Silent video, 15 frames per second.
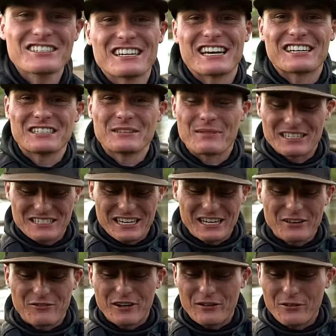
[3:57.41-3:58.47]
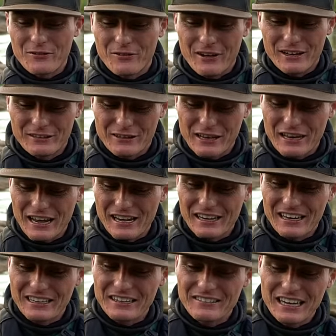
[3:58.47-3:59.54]
is actually my second favorite find of the day,
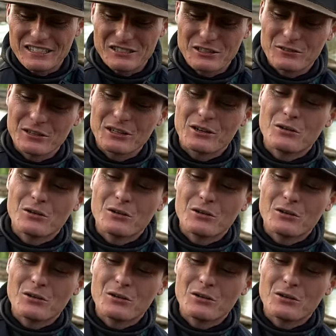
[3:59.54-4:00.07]
Whoa. and it's actually really